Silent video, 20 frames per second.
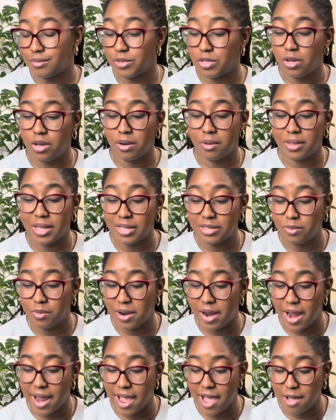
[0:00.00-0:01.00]
So anyway, that's where
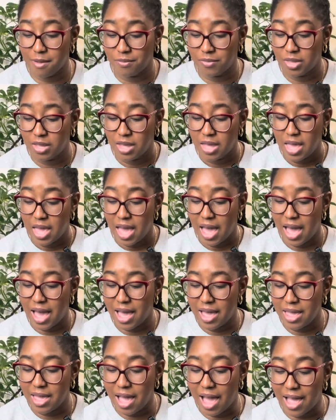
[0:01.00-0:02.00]
I am.
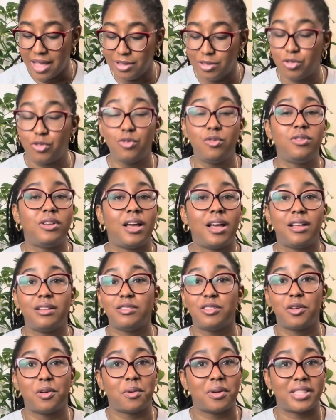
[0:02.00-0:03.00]
I do not
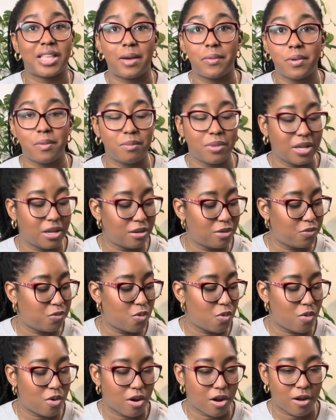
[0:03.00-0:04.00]
know what that will mean
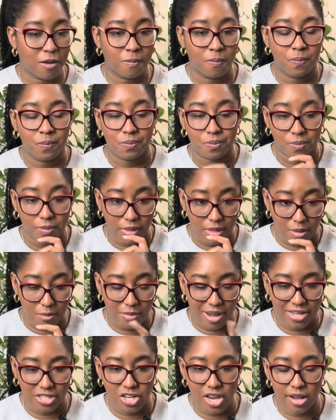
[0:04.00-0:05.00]
for
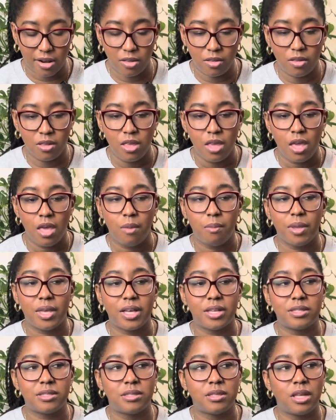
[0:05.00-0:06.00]
my channel,
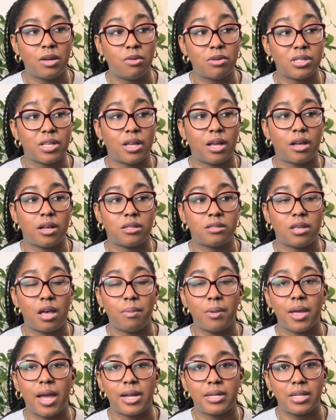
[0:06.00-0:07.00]
because there was a
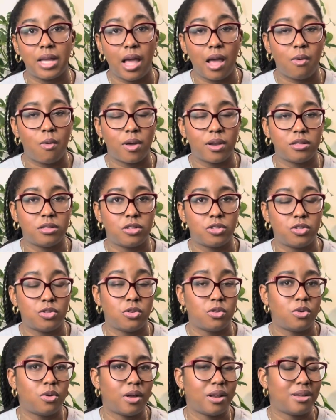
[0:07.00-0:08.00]
topic idea I wanted to
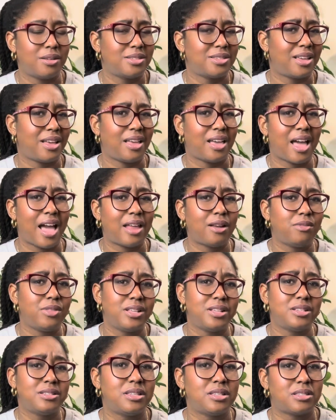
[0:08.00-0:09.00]
do. And I was like, I don't
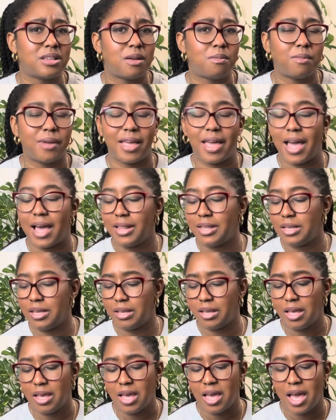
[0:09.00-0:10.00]
think is up my
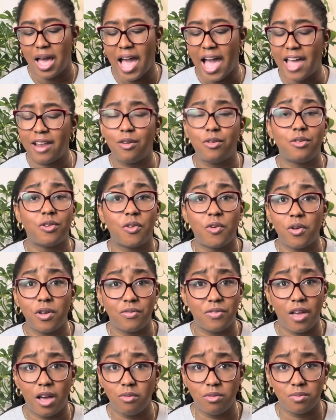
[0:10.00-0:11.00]
alley. I don't know if
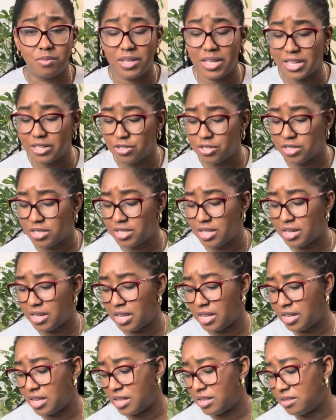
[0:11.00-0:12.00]
y'all would be interested
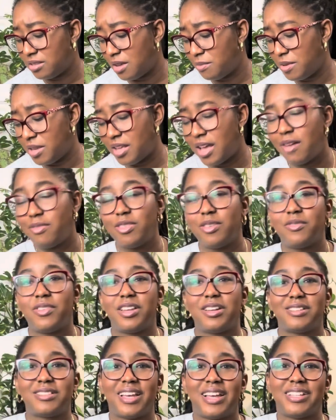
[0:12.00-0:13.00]
in it. I mean, half the
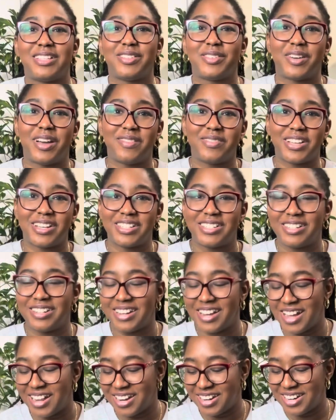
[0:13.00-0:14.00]
videos I do, I'm not sure
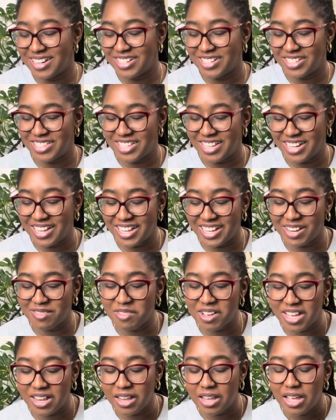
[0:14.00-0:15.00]
y'all are interested in,
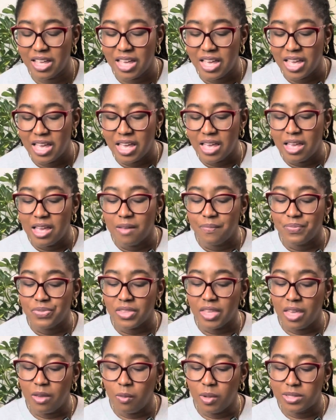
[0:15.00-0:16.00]
but
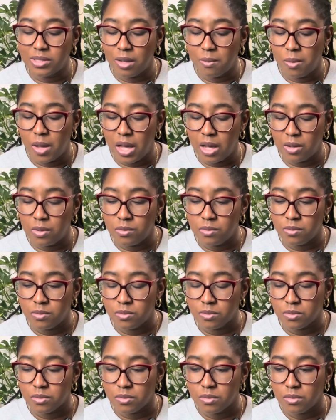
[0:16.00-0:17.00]
it was about
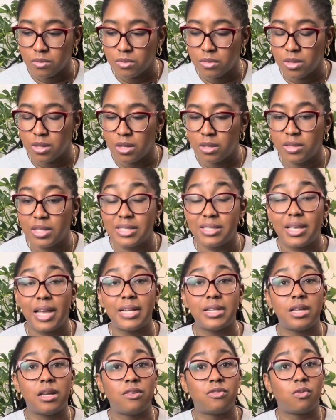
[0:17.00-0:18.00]
this
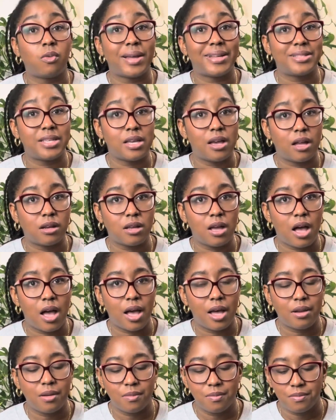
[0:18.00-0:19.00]
idea of waiting on
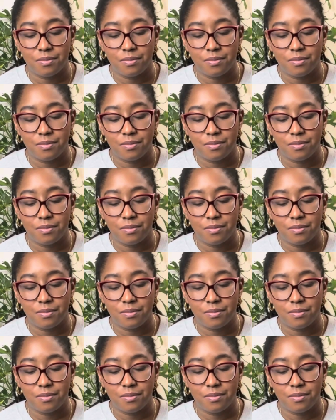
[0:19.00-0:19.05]
God.